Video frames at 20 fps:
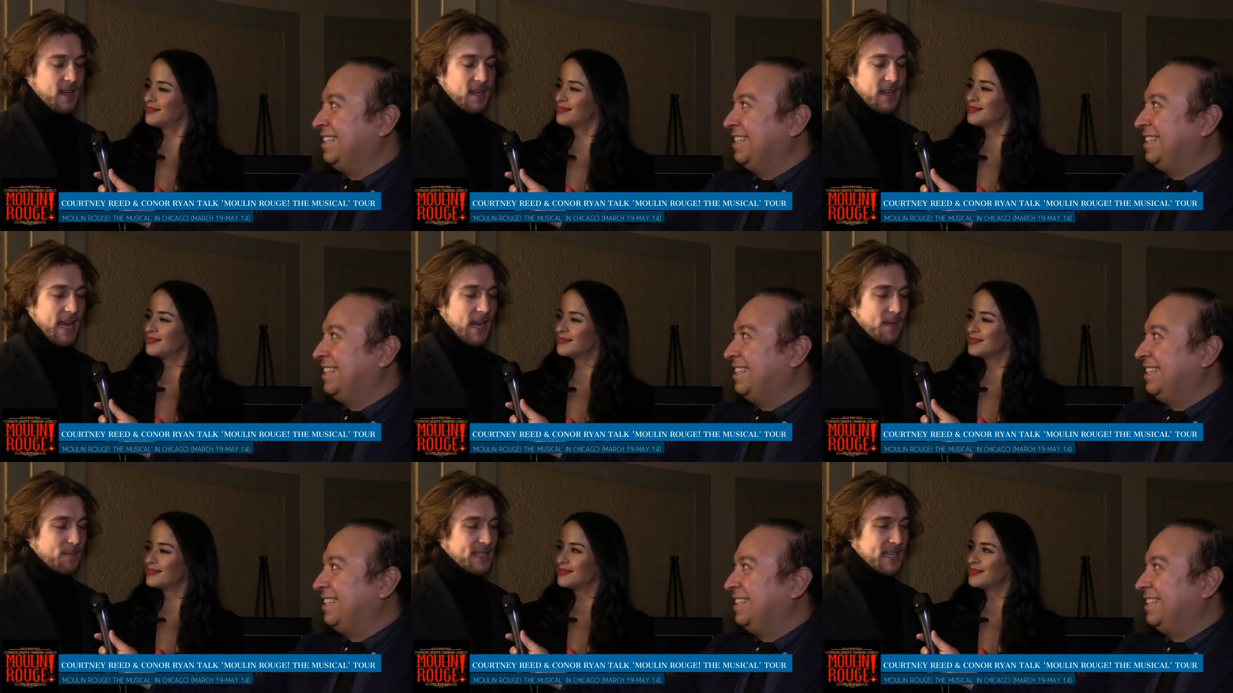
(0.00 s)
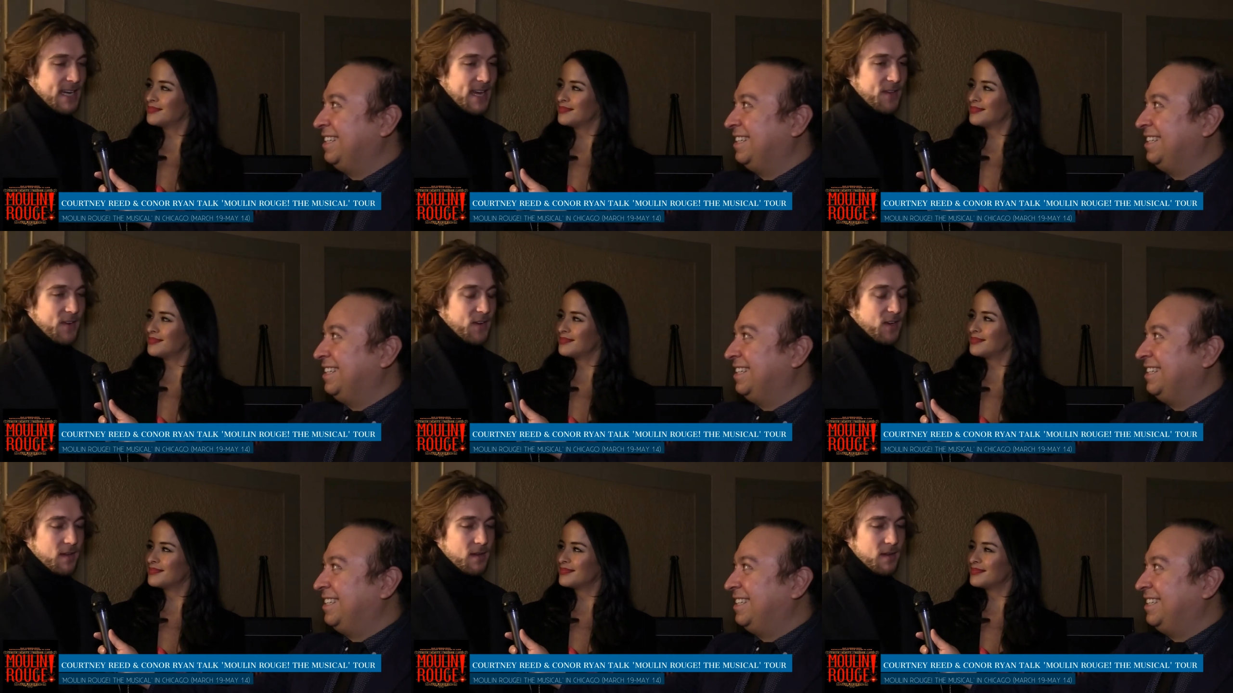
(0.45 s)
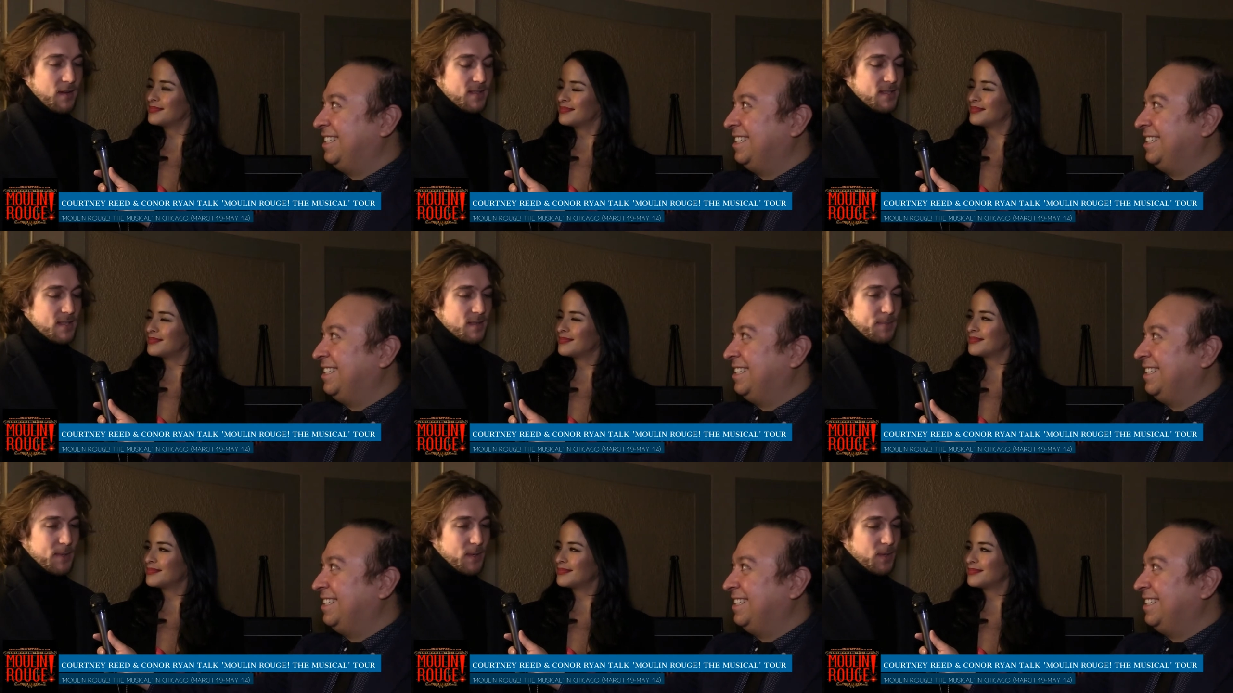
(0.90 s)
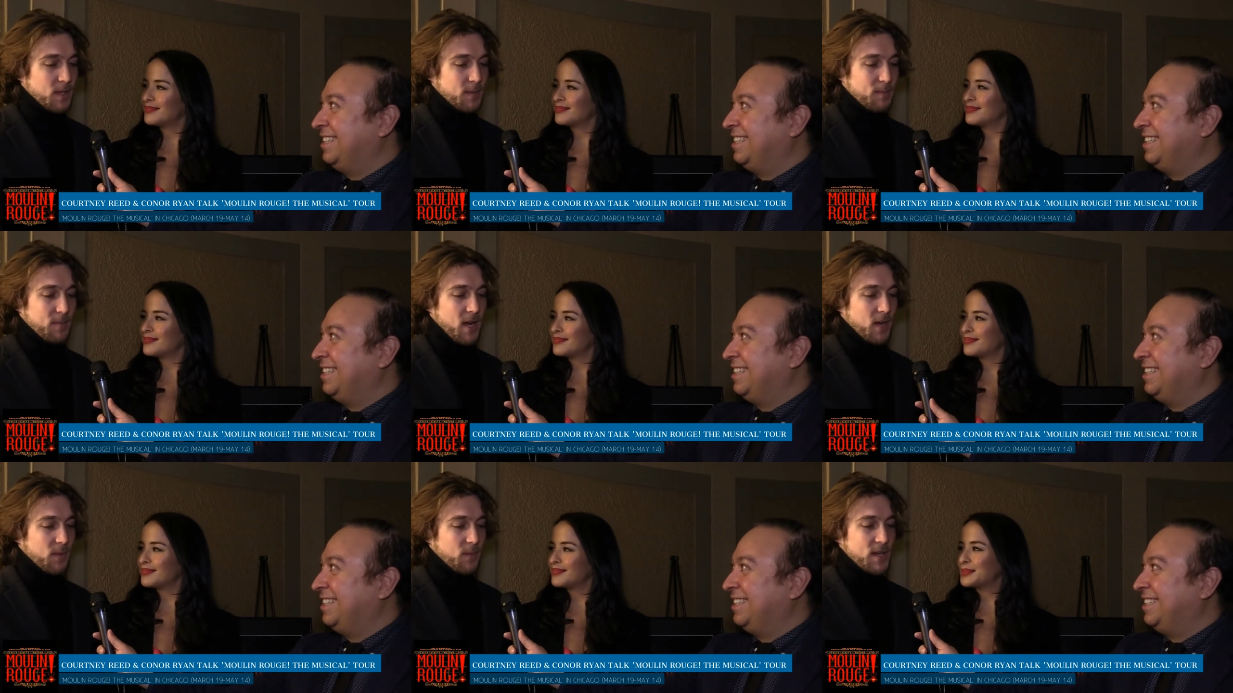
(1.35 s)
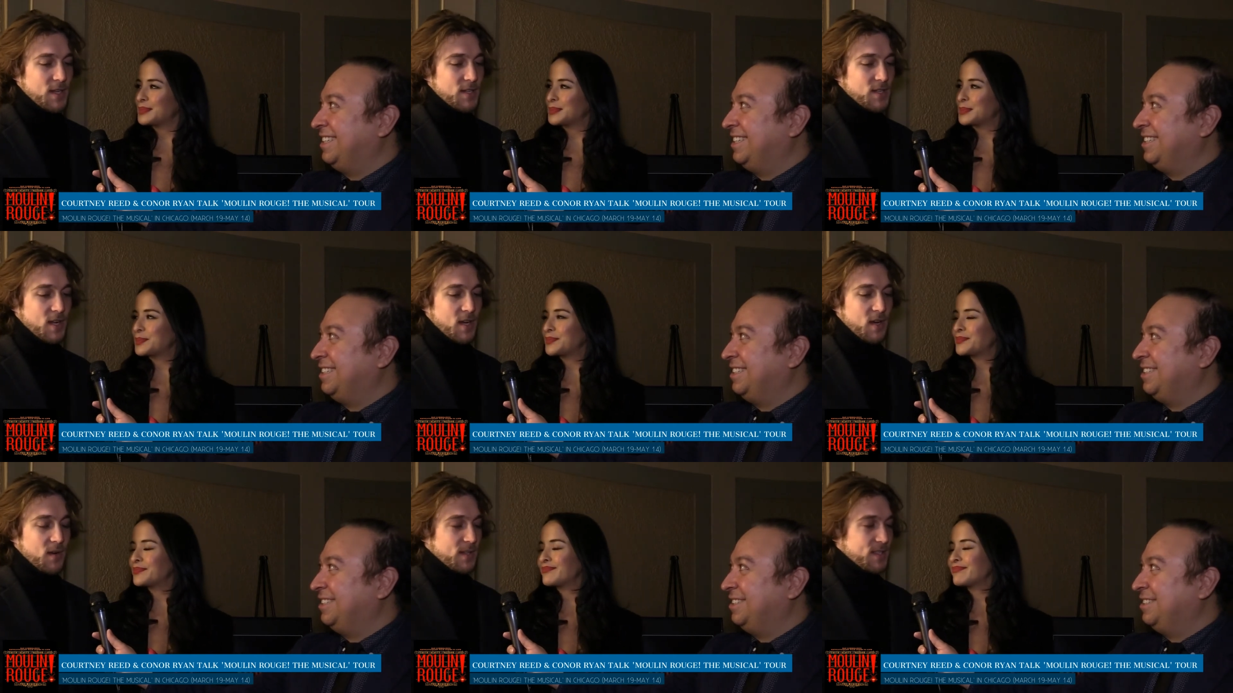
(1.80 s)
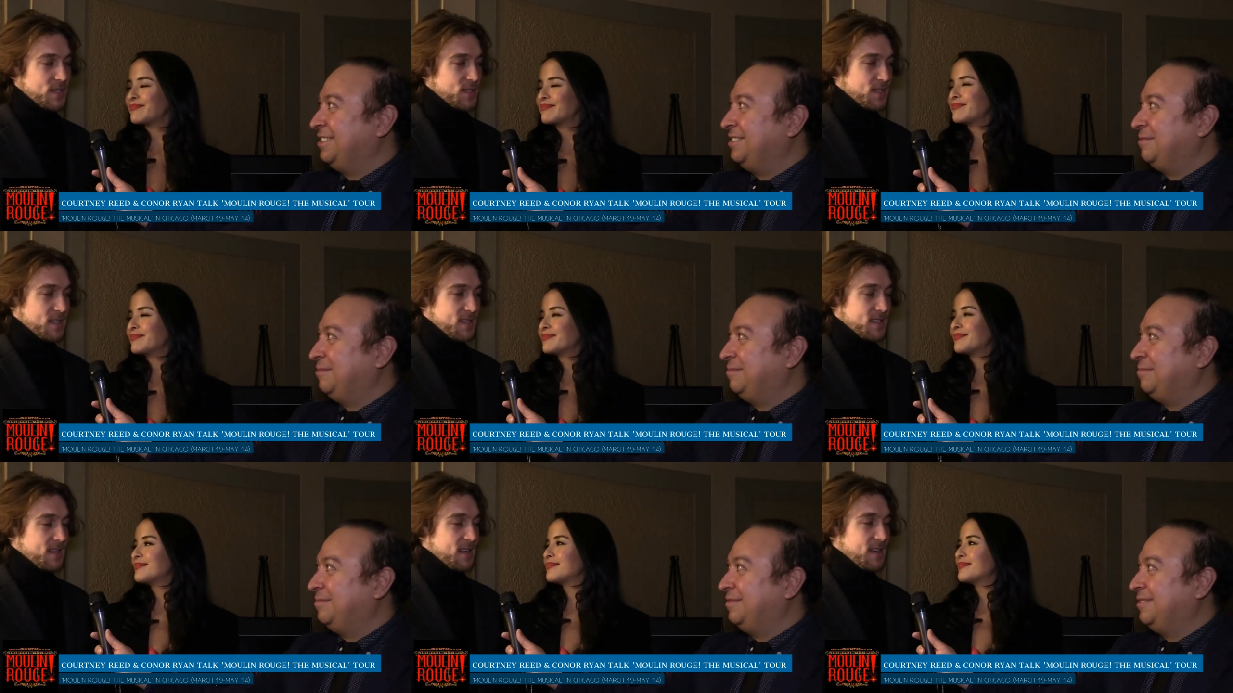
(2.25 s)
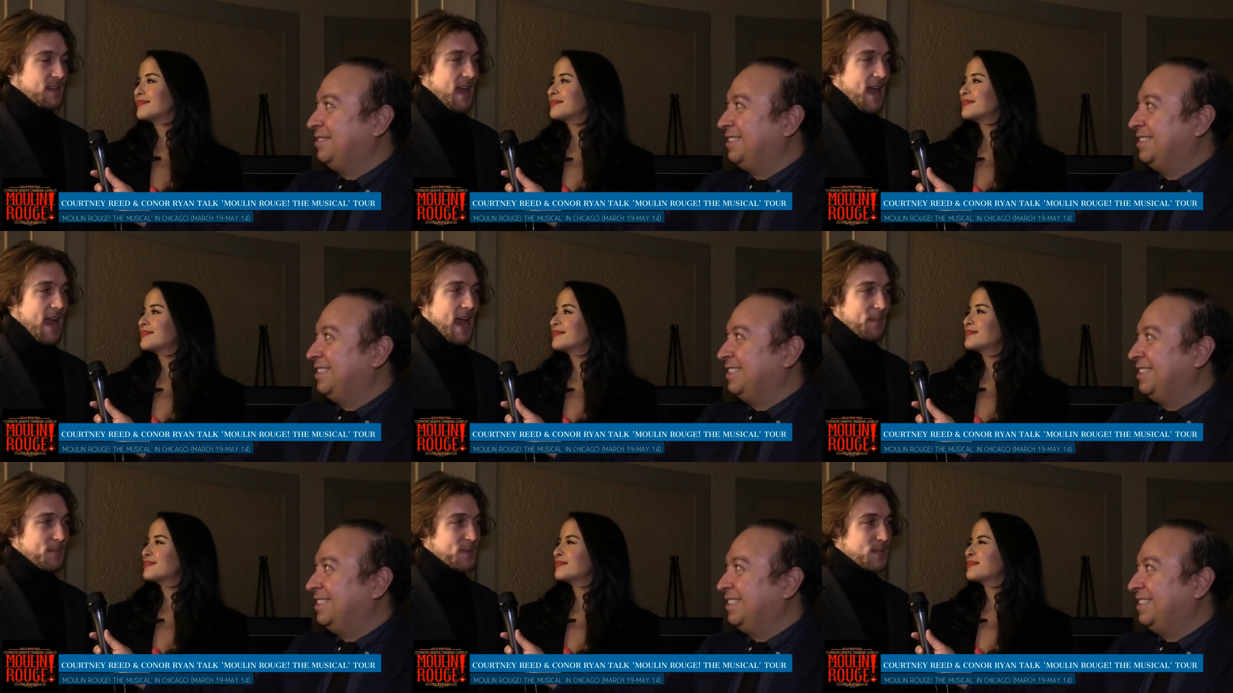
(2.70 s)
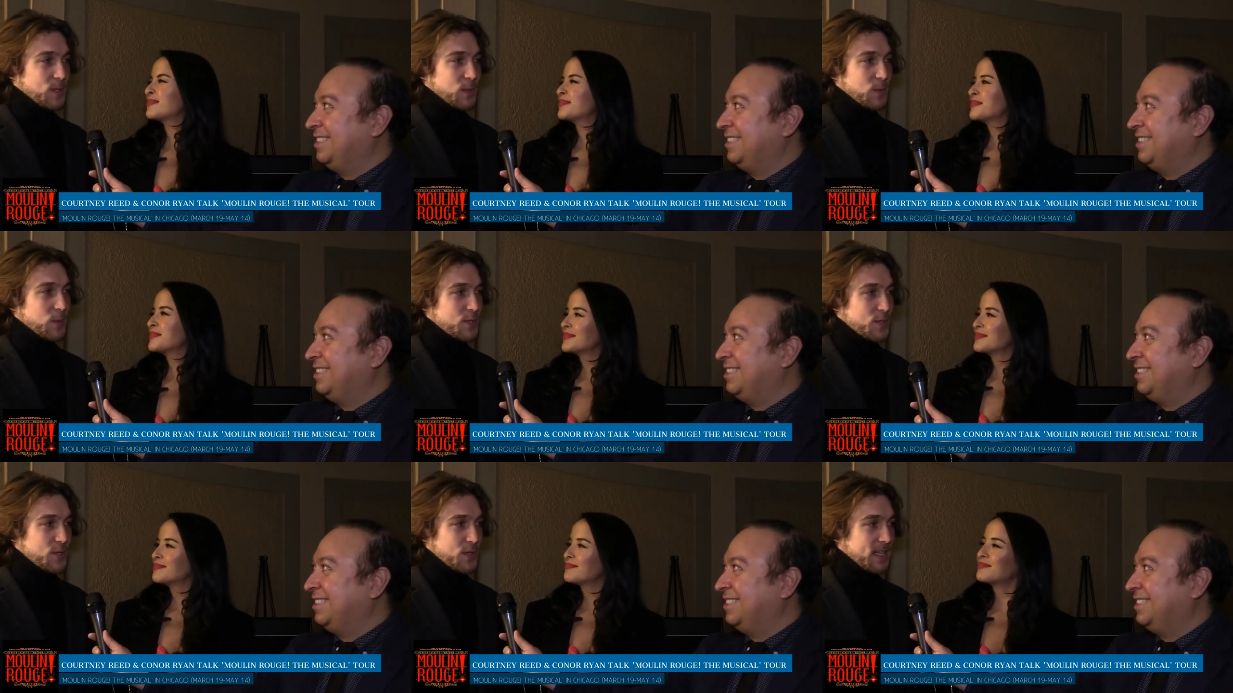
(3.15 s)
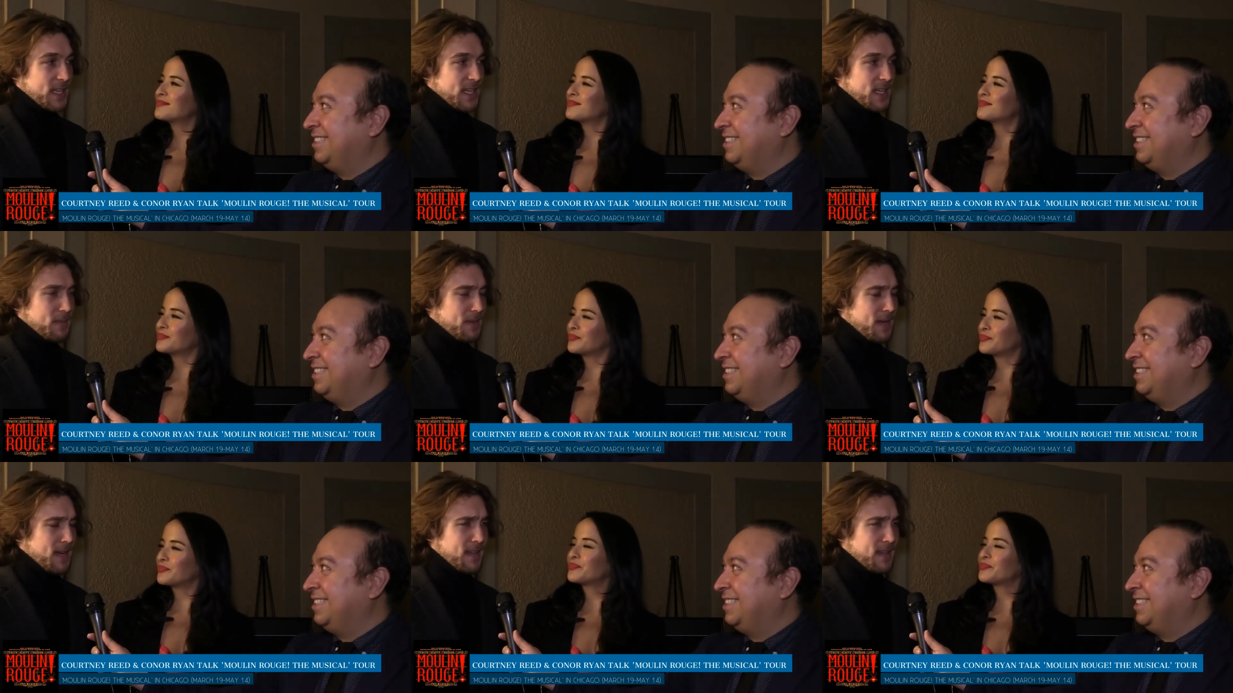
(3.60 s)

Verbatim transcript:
Speaker 1: came together to, to build the Broadway show is just an absolute dream.